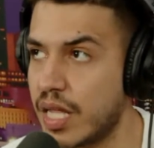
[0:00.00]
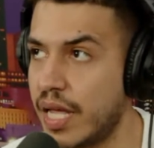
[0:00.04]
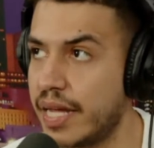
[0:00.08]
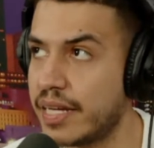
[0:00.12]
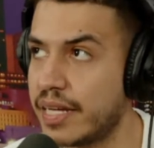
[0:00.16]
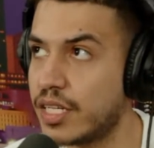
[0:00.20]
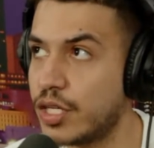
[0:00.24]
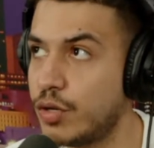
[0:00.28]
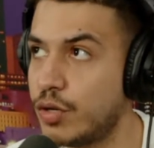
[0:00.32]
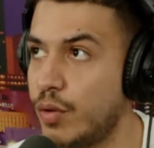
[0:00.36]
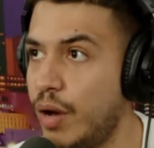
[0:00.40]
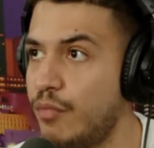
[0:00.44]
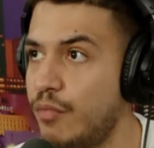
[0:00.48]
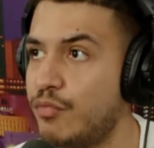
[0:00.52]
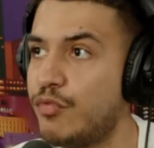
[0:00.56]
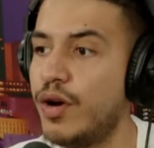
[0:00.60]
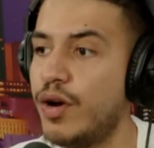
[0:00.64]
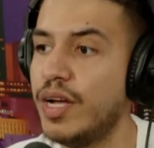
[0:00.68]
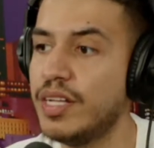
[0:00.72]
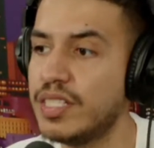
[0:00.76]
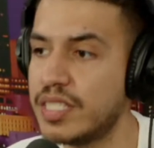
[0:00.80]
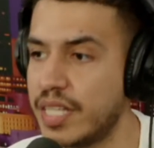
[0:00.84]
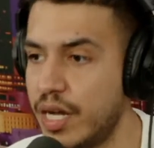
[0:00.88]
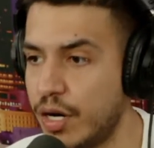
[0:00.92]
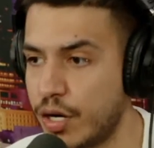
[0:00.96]
Like you have
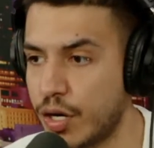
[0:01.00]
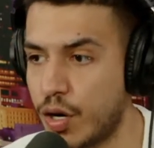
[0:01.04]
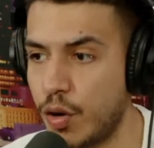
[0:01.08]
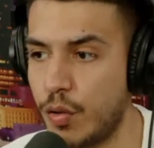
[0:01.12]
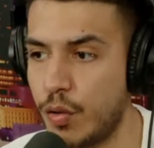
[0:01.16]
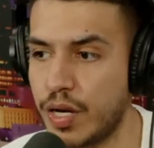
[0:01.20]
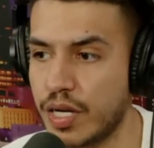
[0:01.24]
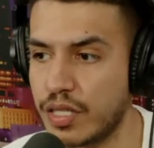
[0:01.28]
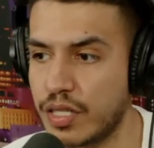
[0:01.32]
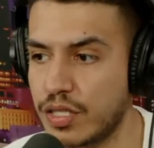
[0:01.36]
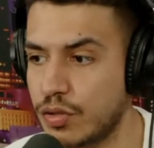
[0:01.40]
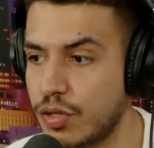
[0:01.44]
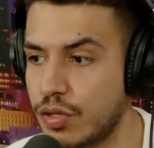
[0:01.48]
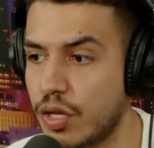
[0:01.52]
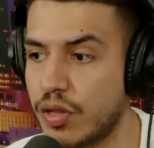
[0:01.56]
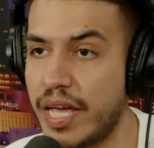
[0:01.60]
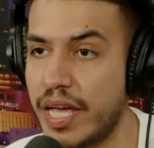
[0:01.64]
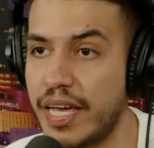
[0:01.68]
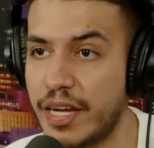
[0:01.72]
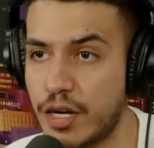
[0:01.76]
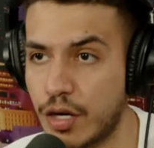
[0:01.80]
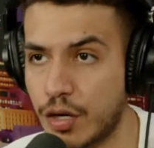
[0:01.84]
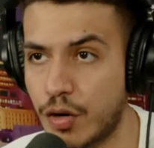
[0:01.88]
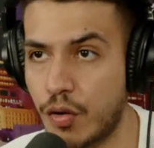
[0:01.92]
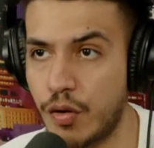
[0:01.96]
friends that are going to the
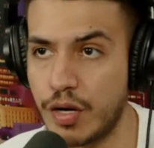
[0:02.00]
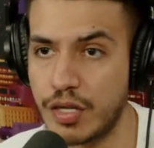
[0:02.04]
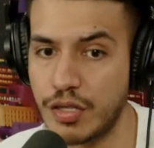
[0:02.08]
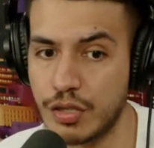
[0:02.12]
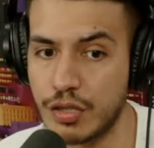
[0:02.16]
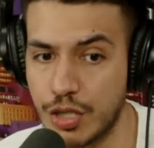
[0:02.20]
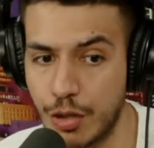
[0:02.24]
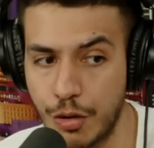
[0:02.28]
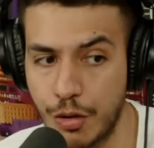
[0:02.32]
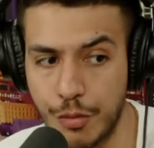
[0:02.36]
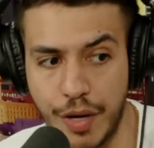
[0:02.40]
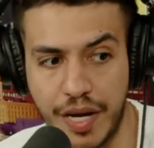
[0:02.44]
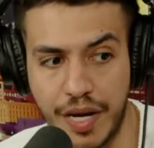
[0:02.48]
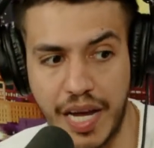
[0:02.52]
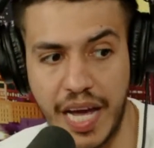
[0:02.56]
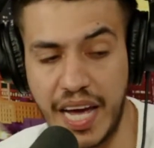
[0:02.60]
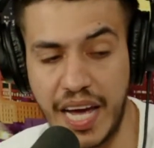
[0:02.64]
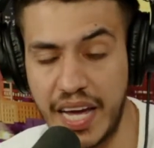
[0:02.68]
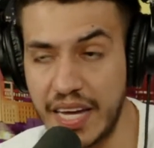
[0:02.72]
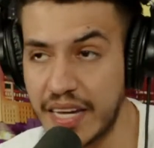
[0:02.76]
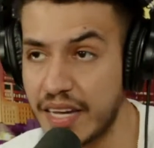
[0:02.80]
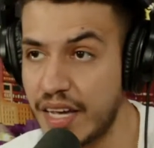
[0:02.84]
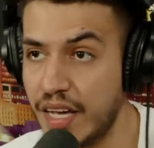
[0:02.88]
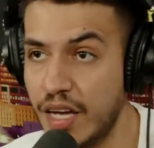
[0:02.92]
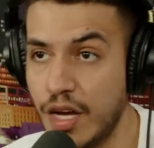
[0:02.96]
lake or going to do something, like,
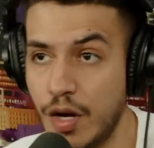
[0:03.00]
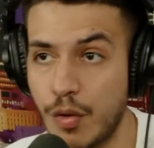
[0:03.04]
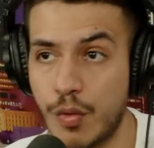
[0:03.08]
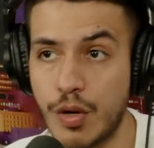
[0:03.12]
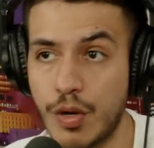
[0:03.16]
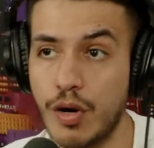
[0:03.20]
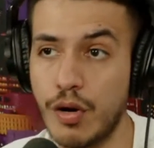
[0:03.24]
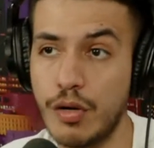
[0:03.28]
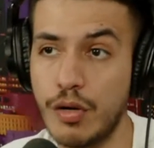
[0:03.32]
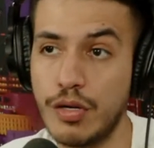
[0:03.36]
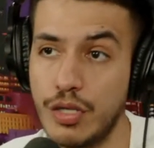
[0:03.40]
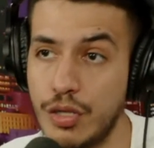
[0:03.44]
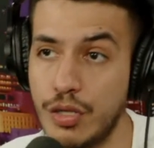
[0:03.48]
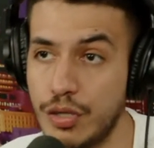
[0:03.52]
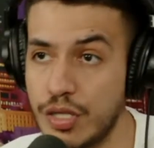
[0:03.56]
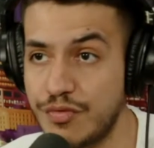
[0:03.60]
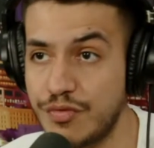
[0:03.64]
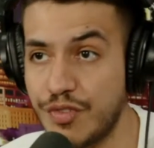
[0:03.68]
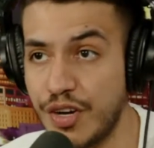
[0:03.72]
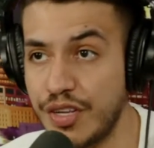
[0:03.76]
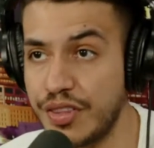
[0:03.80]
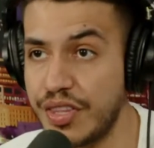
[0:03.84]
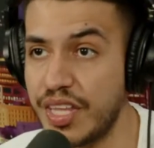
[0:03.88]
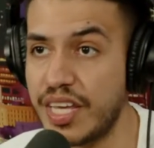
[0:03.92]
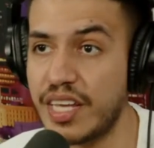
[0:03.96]
hey, we're going to do this
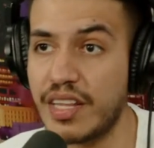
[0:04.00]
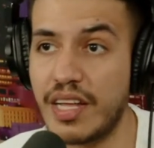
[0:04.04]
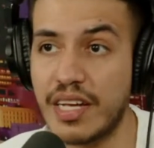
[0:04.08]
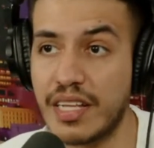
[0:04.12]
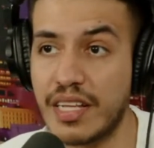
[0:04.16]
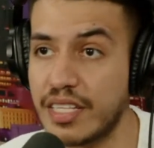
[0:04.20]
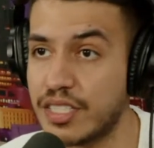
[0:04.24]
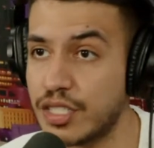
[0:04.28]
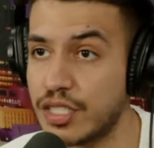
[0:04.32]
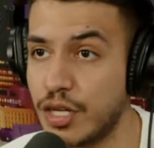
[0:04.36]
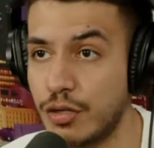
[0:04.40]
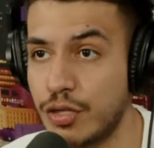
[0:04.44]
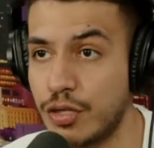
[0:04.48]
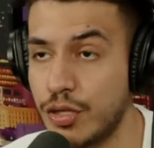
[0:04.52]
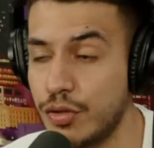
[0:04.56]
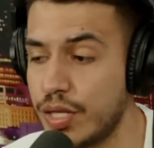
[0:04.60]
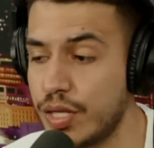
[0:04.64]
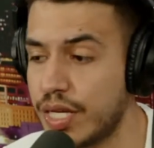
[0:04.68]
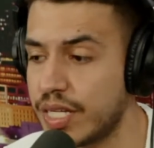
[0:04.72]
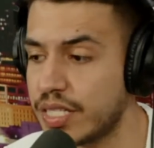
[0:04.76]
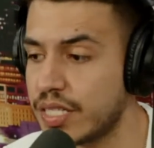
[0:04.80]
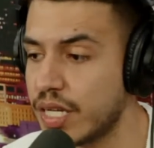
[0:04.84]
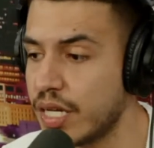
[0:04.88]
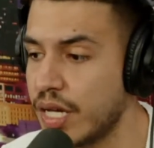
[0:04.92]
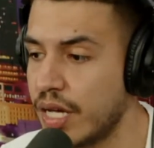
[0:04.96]
fun thing. Like, let's go do
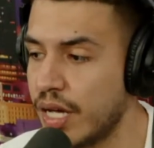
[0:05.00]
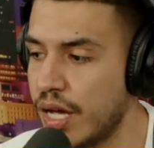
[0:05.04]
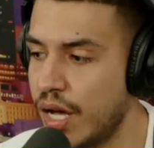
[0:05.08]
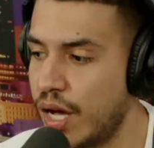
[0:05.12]
this.